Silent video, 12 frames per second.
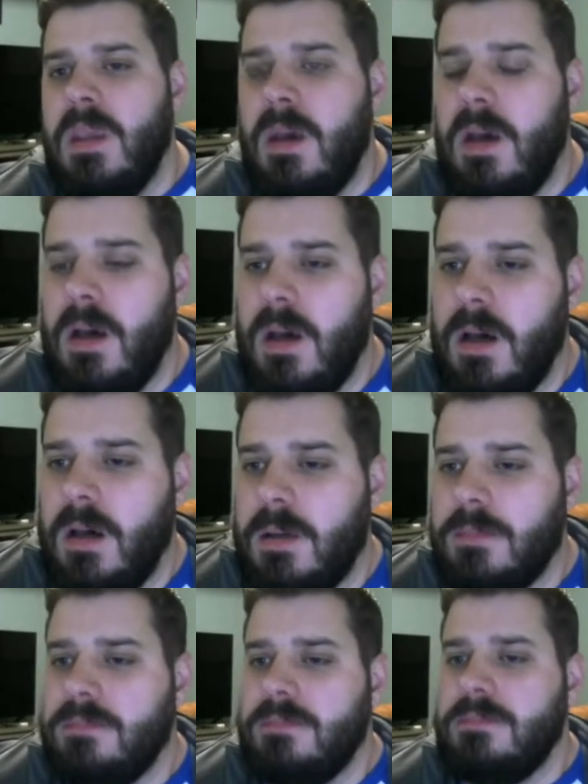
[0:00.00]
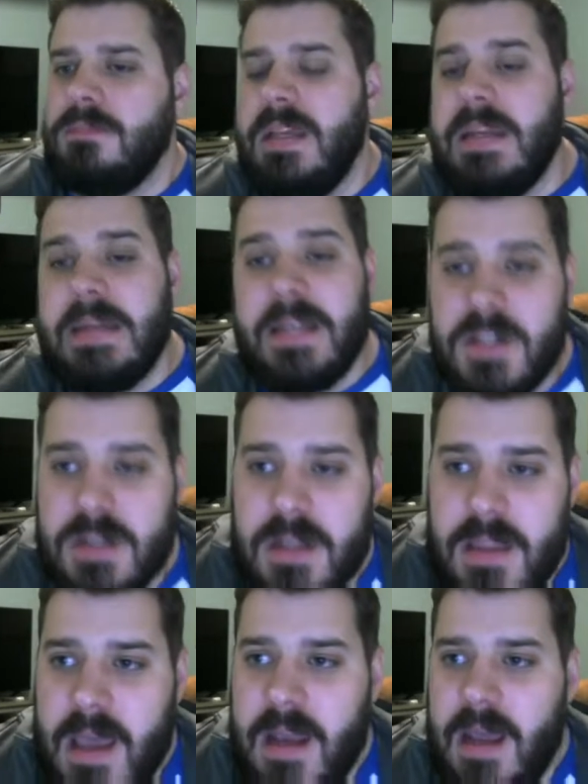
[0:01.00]
in addition to
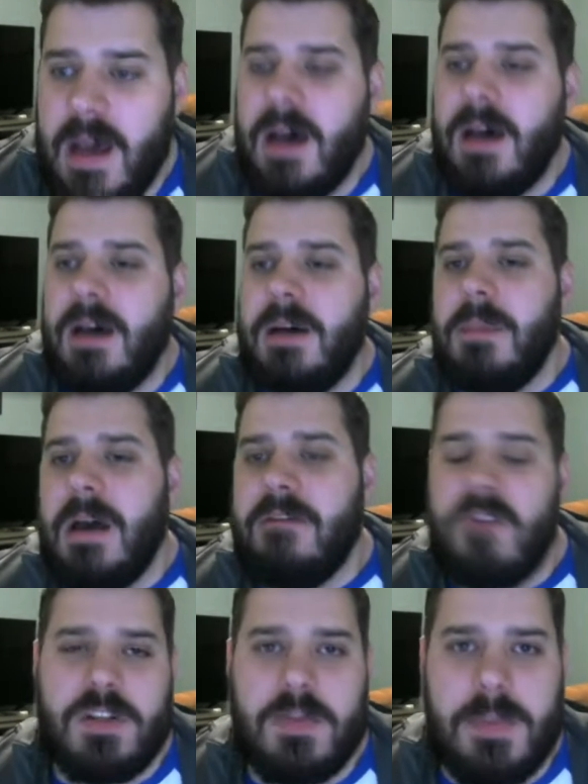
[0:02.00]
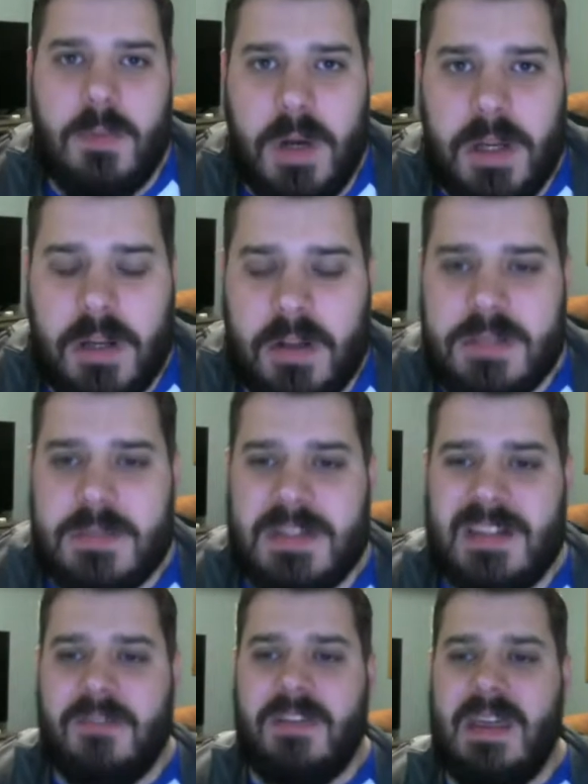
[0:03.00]
that, I've also been working on some
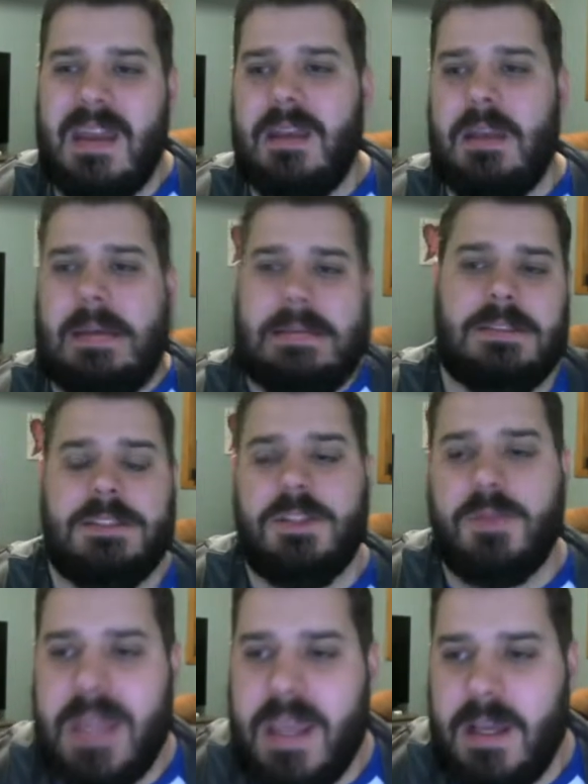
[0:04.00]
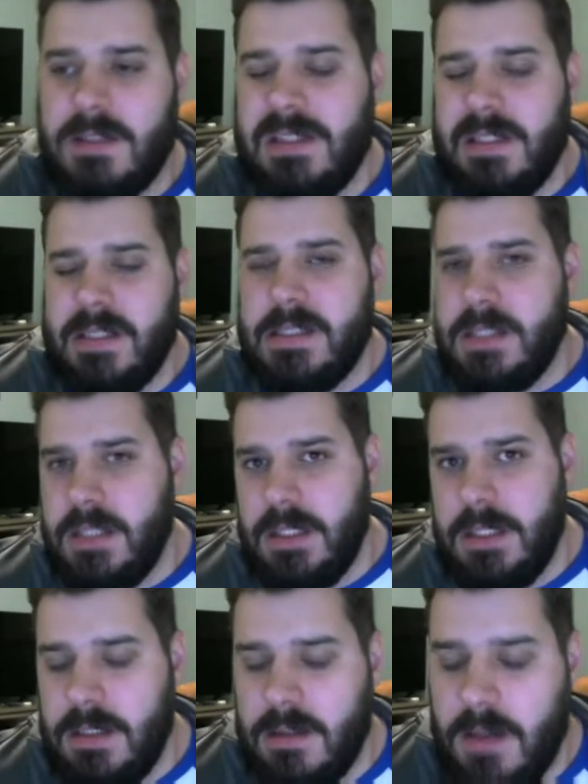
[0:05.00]
stuff that you can't really
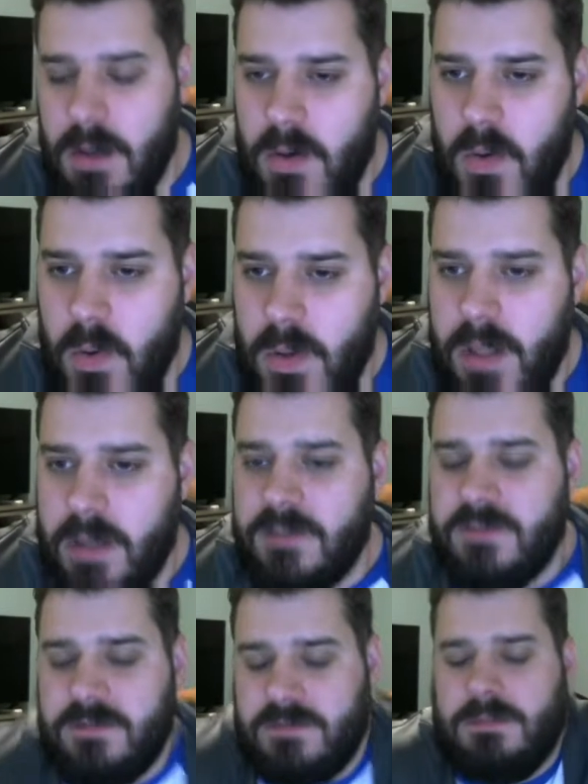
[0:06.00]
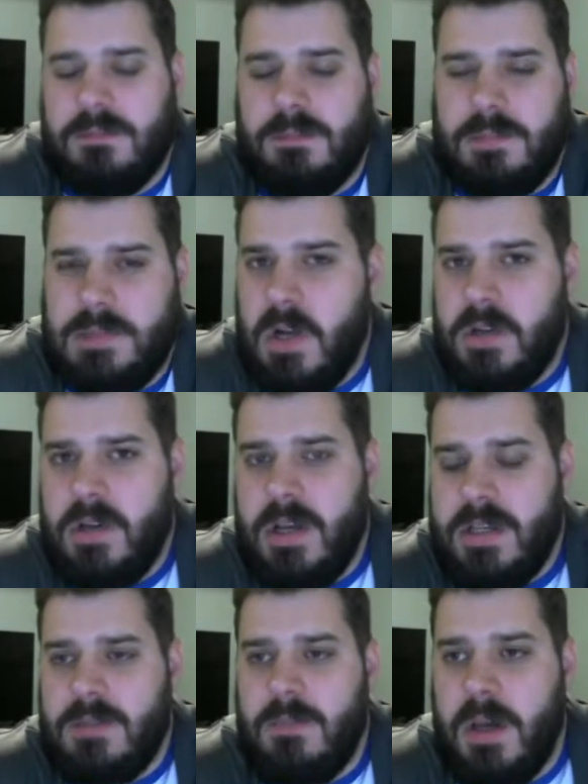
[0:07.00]
see a whole lot of
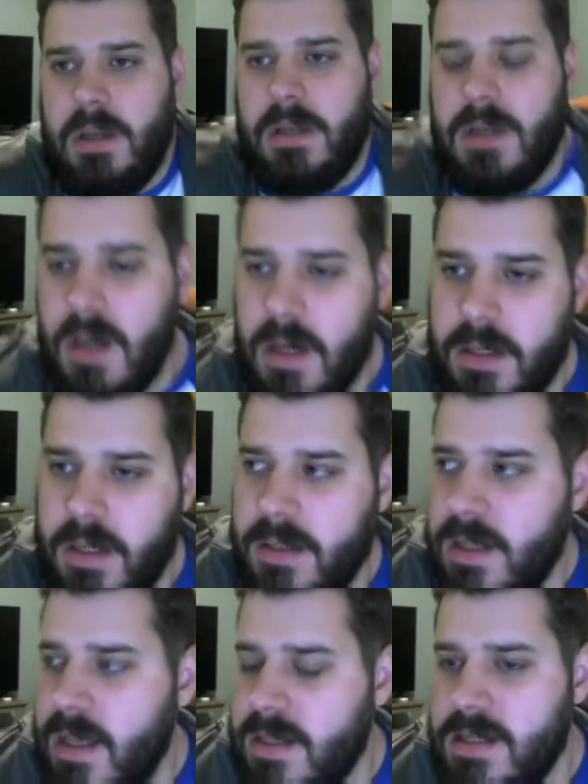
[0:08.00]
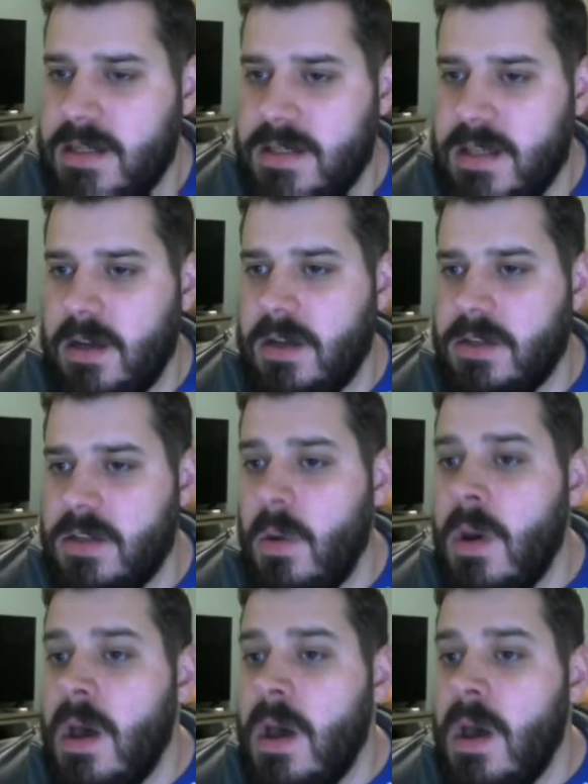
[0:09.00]
progress, but nonetheless it is there. So